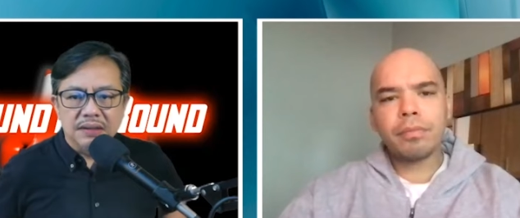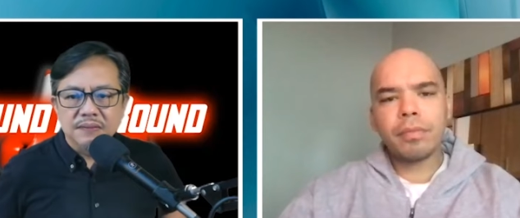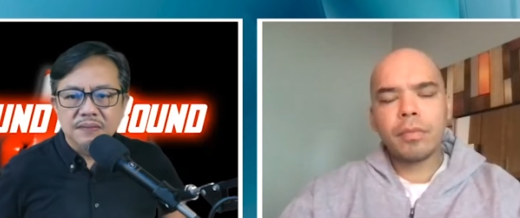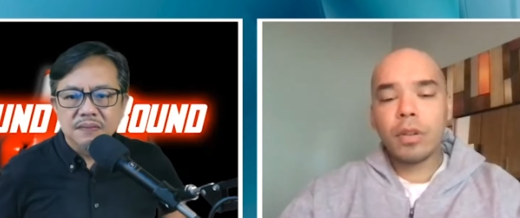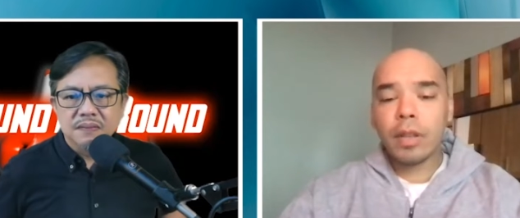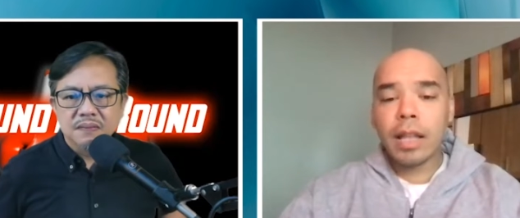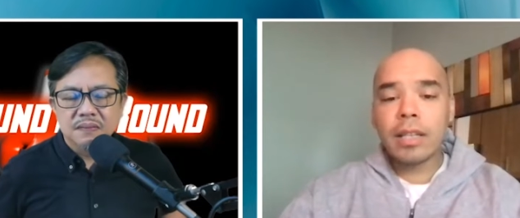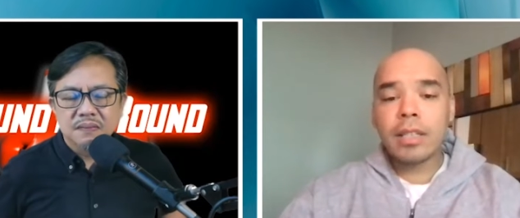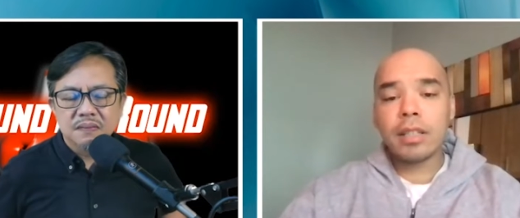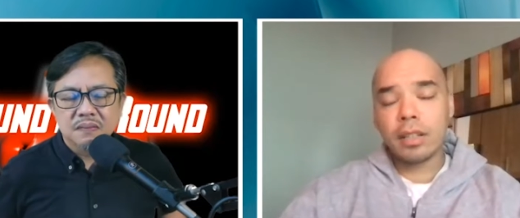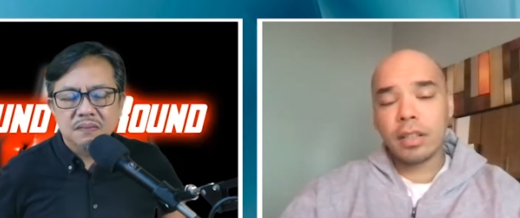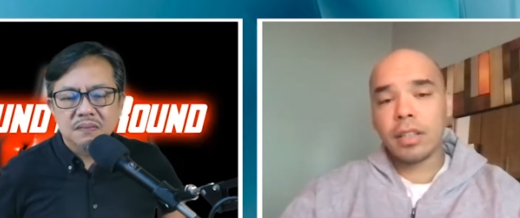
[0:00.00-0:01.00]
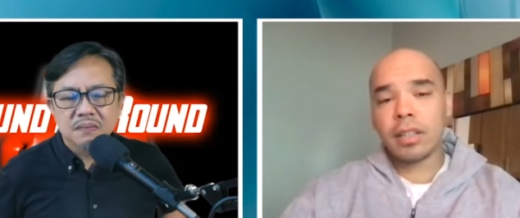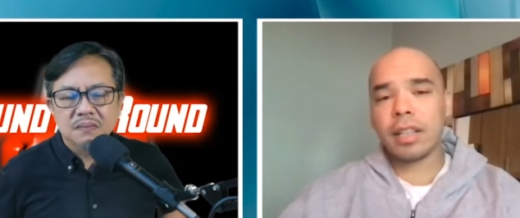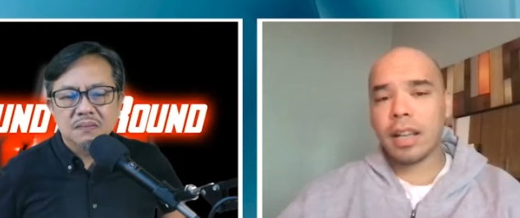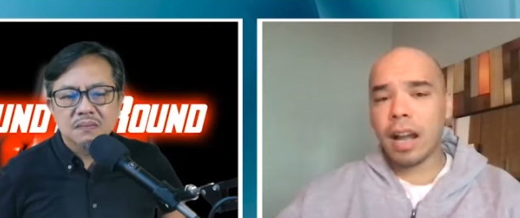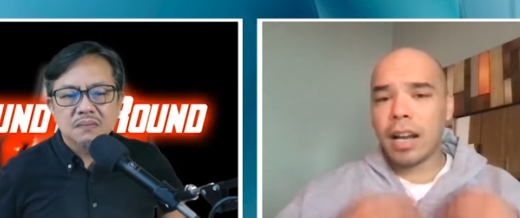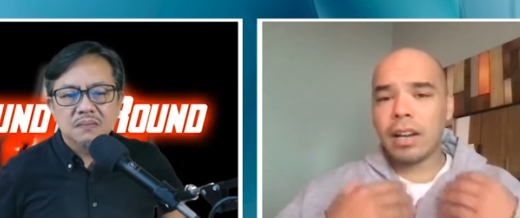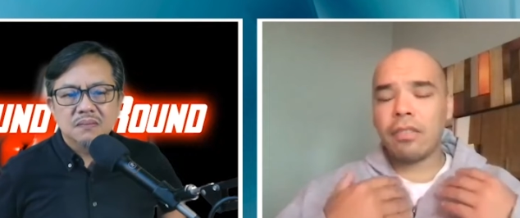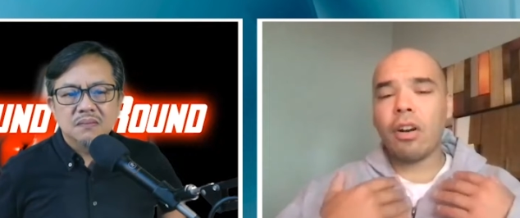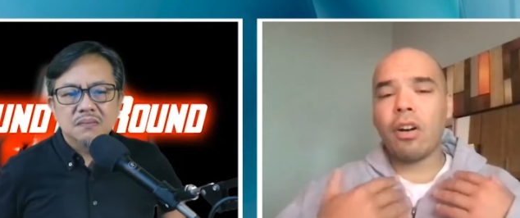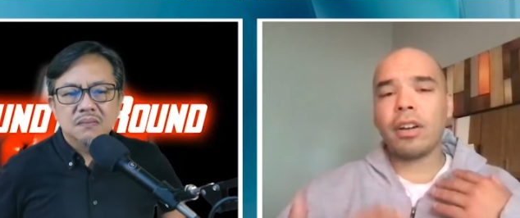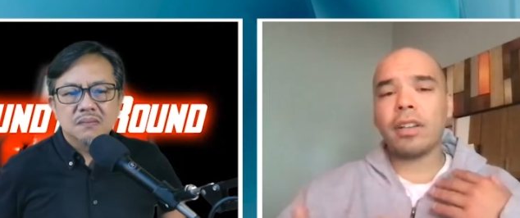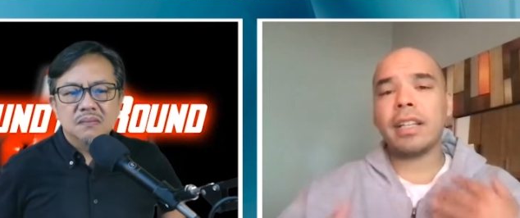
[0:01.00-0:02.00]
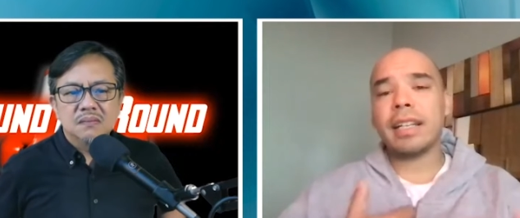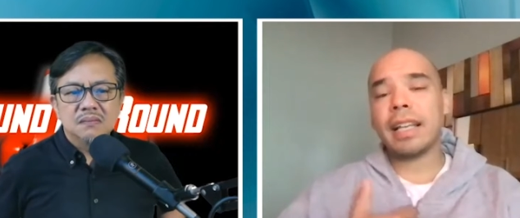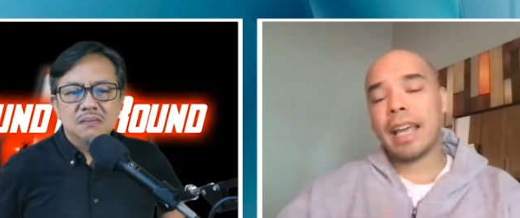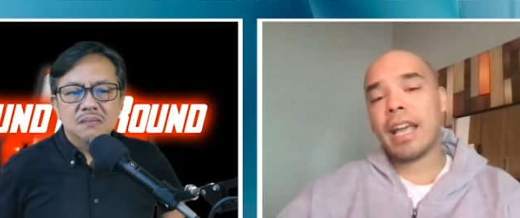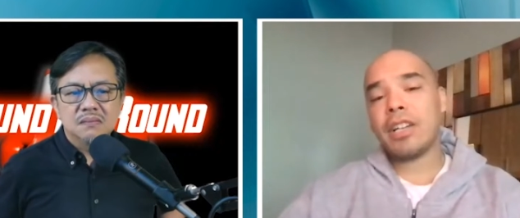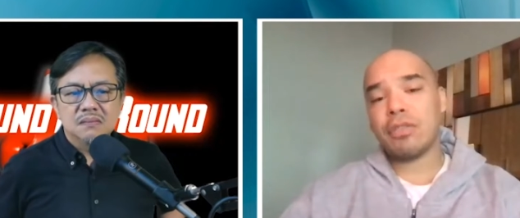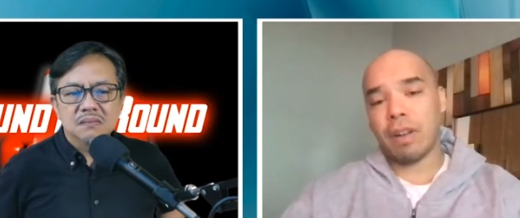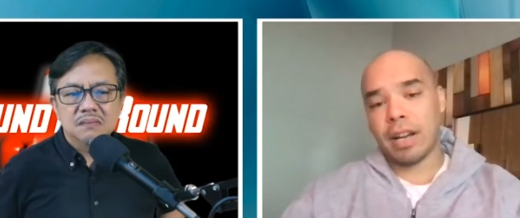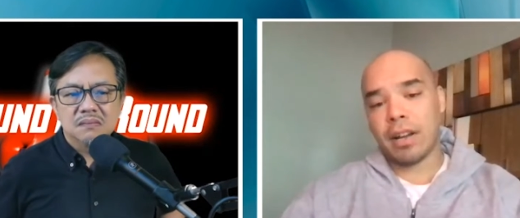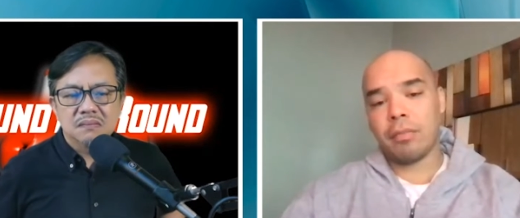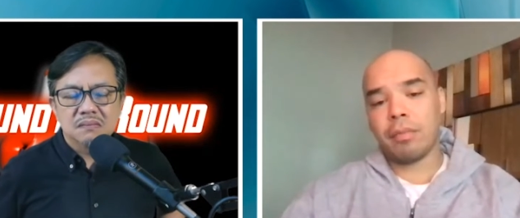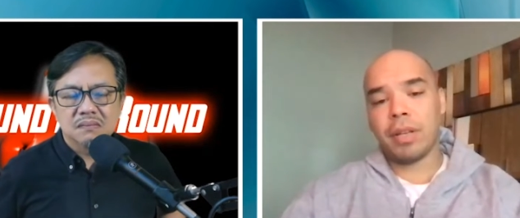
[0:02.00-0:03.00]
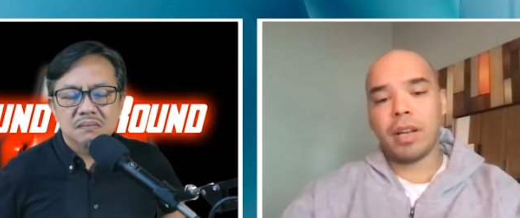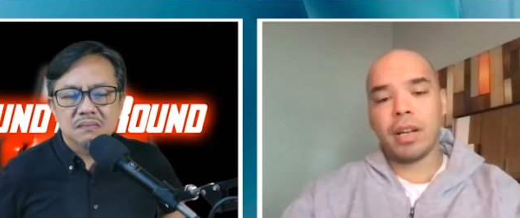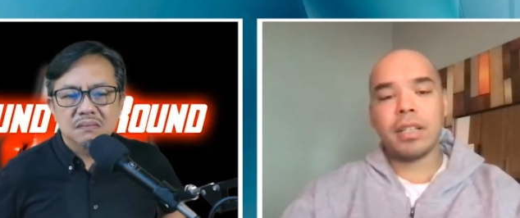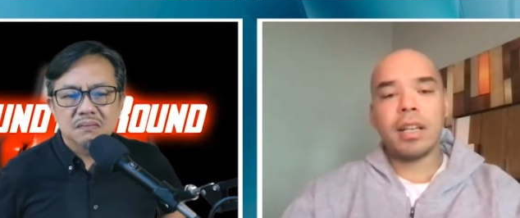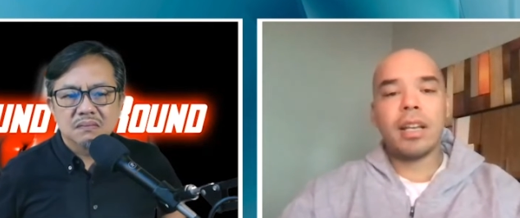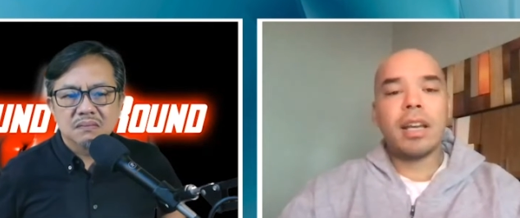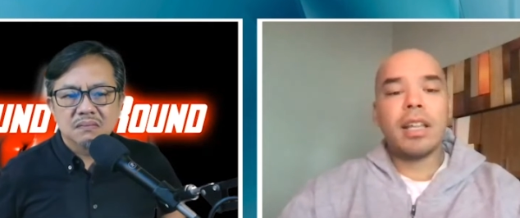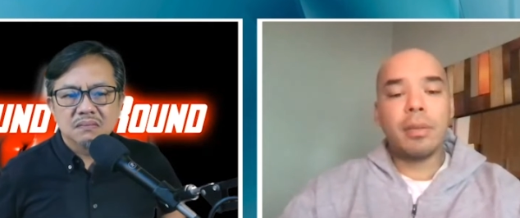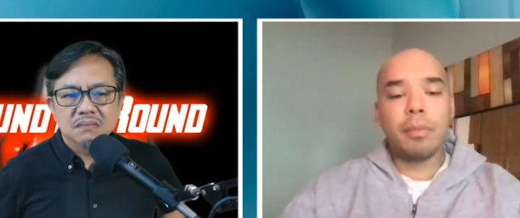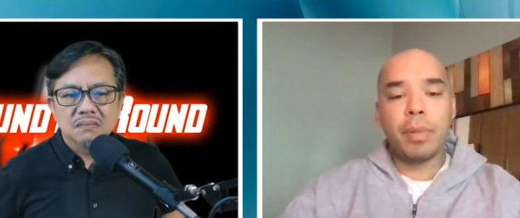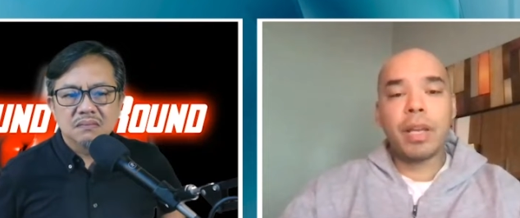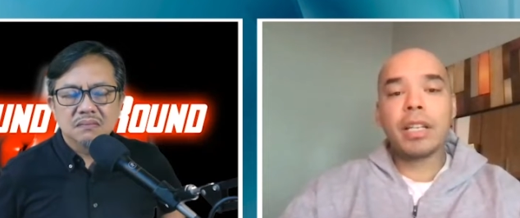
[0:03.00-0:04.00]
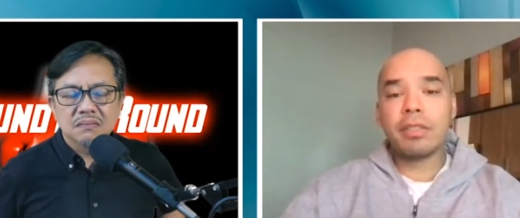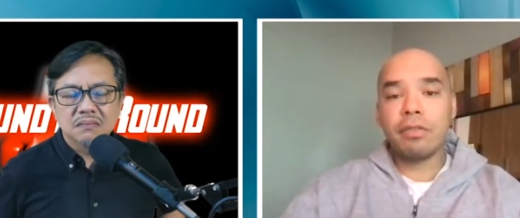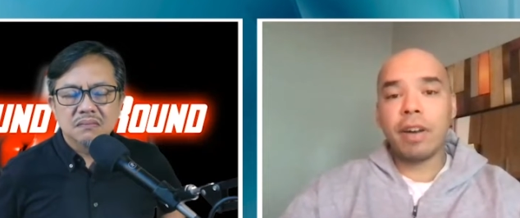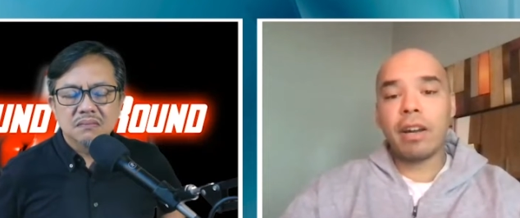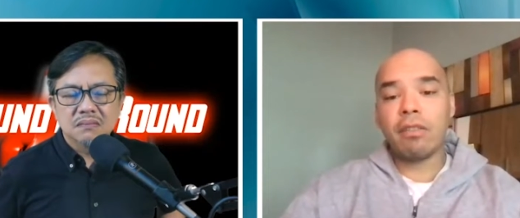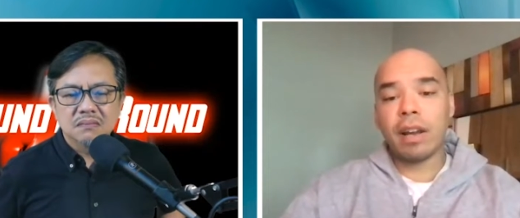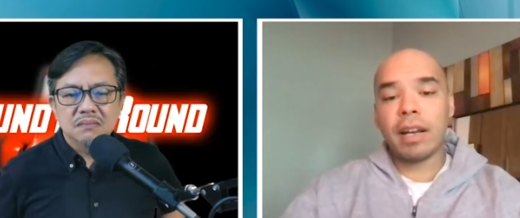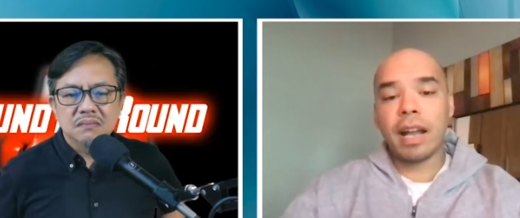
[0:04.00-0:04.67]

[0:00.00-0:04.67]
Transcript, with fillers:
Speaker 1: Well, that's the, the, the, kind of hard thing to gauge right now because the biggest fight right